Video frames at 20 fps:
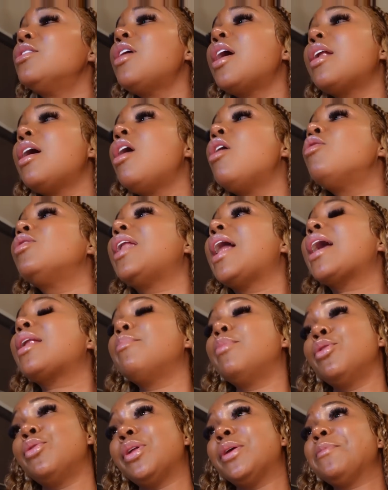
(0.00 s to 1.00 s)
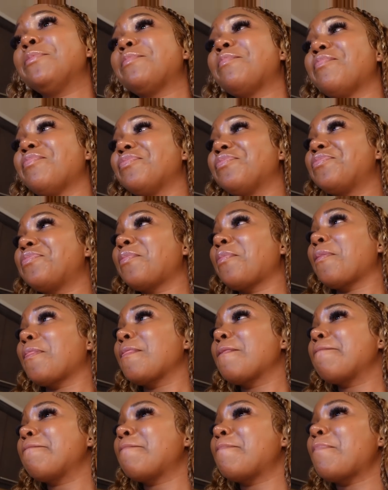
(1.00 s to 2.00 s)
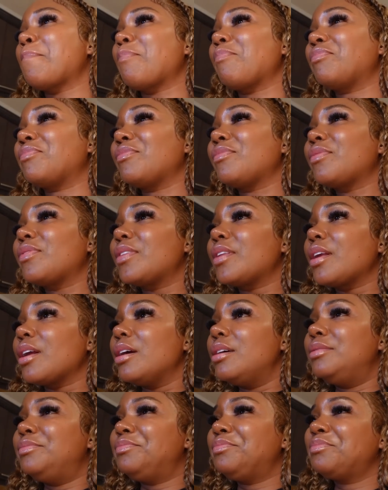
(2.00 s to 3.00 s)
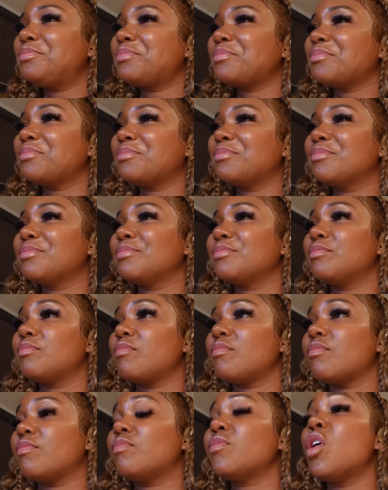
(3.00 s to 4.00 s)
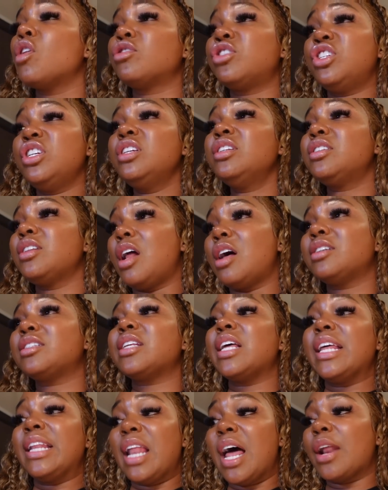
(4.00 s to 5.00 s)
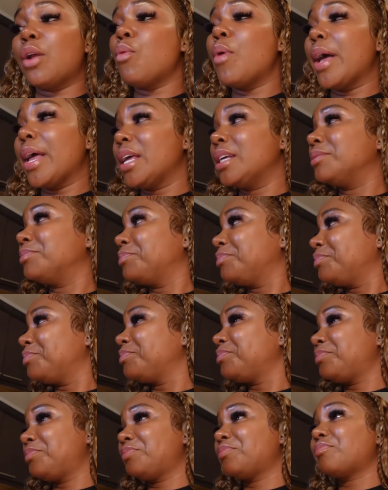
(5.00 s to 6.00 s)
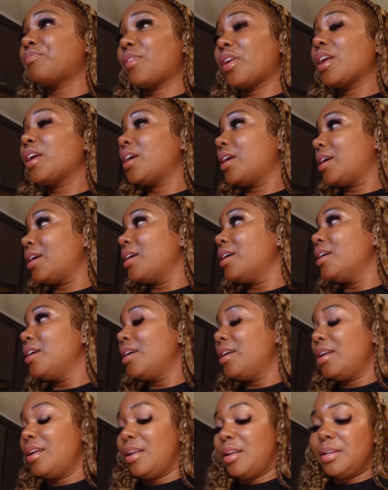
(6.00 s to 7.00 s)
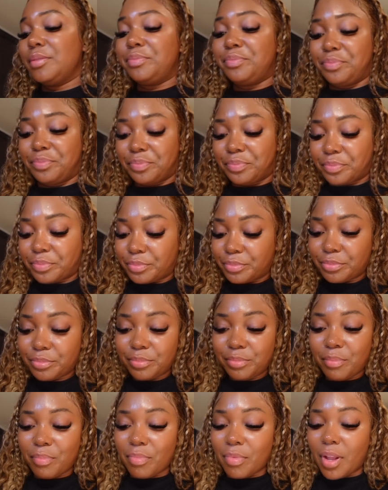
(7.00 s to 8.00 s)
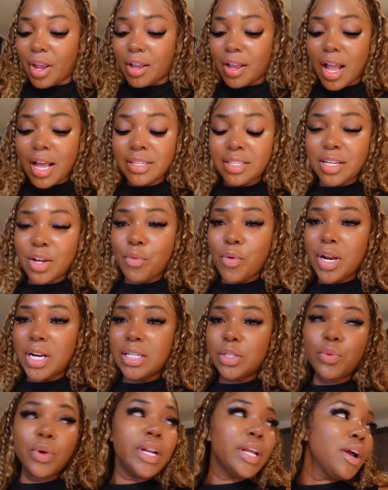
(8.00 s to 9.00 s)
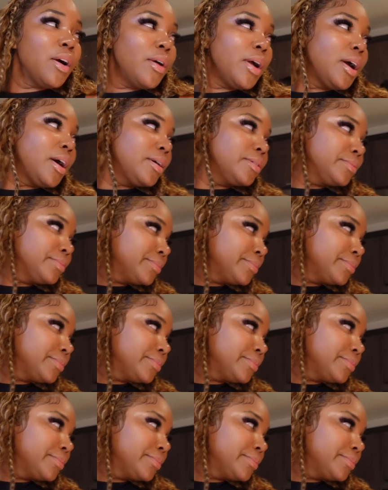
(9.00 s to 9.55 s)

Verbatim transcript: got a whole lot of butt. Small. Exactly. She be acting like I'm disappearing. No, she's lost a lot of weight. I can lose by 20 more pounds. Damn. I said, where the 20 gonna go?